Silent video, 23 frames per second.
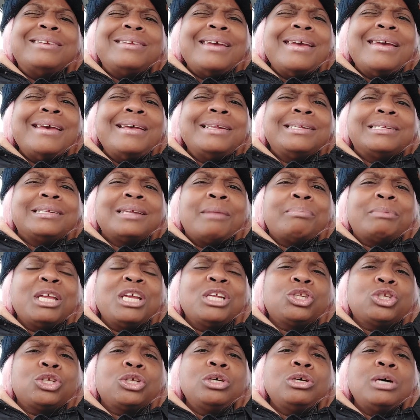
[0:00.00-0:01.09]
did something
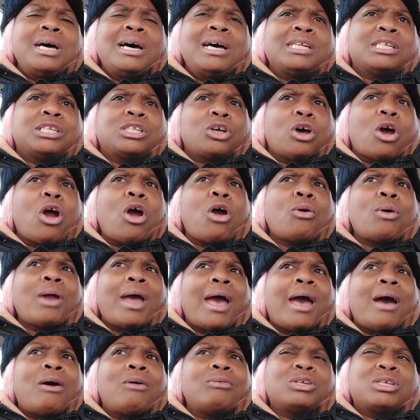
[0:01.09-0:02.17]
to us to hurt
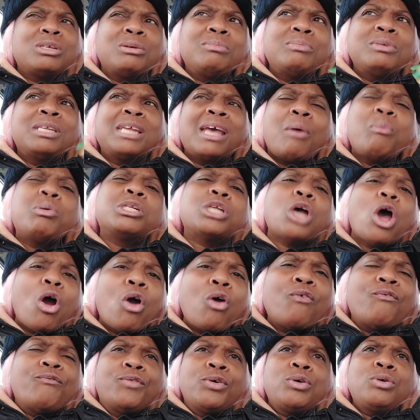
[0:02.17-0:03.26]
out to that was
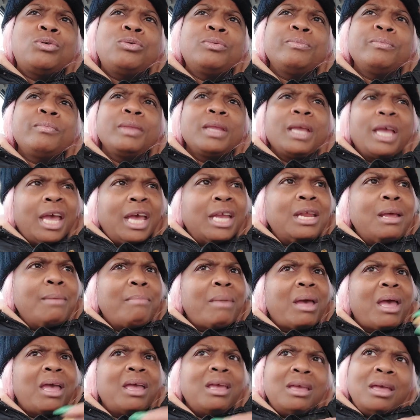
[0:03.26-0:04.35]
hurtful, and it
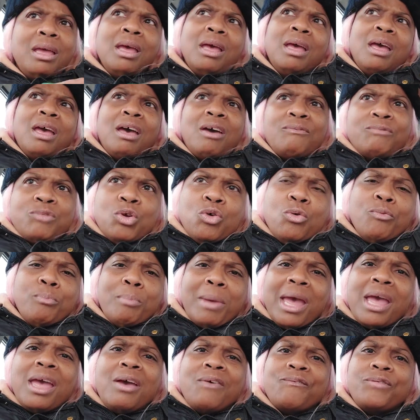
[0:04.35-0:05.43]
may have you
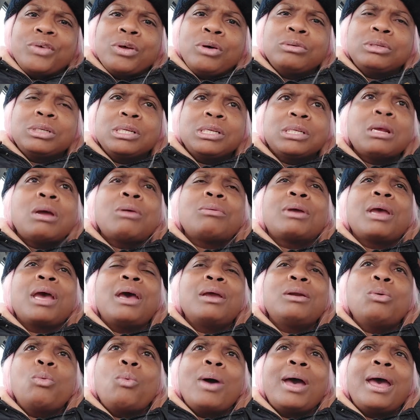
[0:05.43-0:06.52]
may have felt a certain
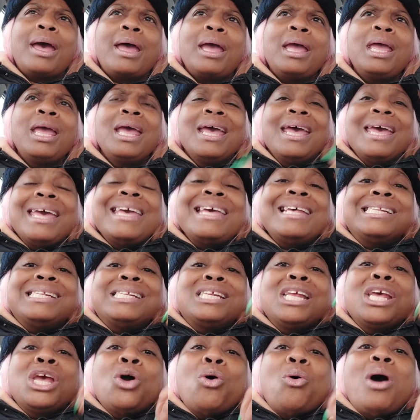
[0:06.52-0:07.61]
kind of way, it's
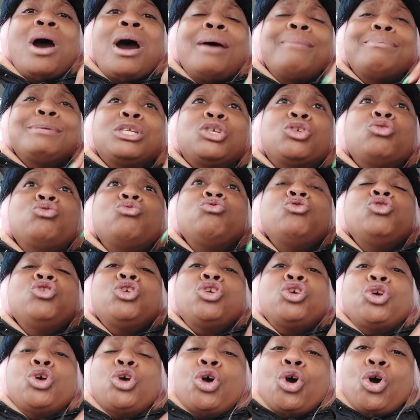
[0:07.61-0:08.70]
still up to
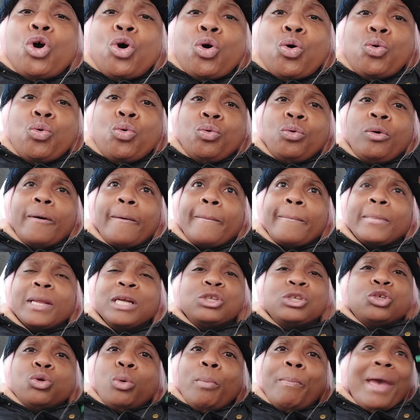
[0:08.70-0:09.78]
you
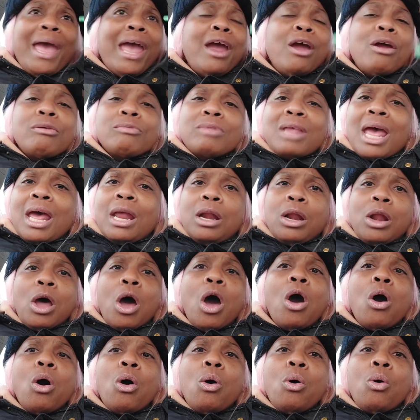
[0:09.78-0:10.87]
to bear that
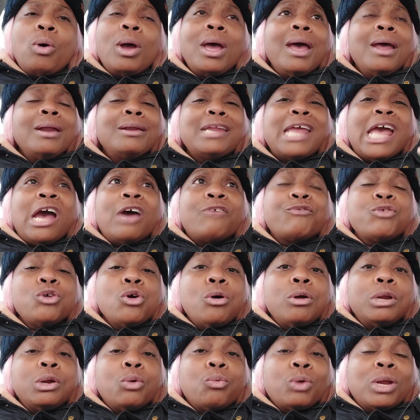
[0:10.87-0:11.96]
load. Now, if
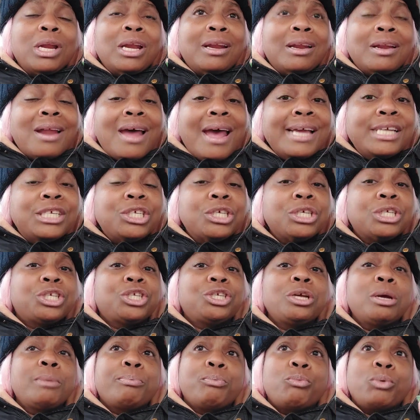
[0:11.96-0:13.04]
you're in a
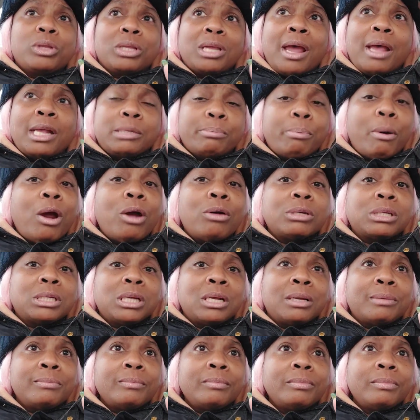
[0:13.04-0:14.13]
relationship with that
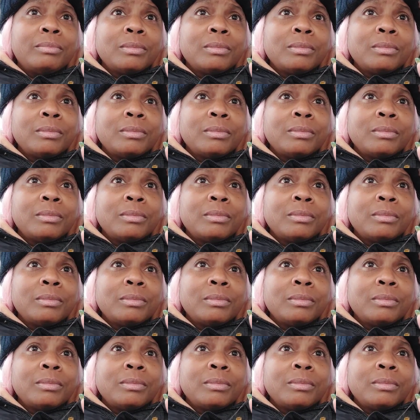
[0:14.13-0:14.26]
person